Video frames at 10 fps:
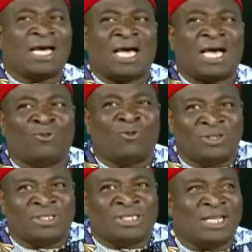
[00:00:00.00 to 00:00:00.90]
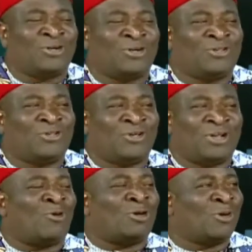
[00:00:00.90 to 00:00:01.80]
I watched on television the other day
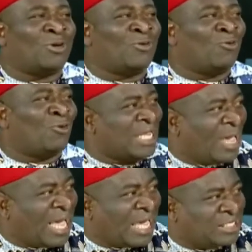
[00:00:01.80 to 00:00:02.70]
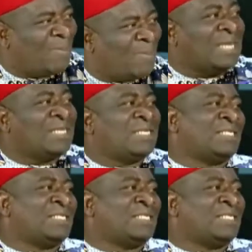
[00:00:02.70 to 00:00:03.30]
when somebody was trying to expand the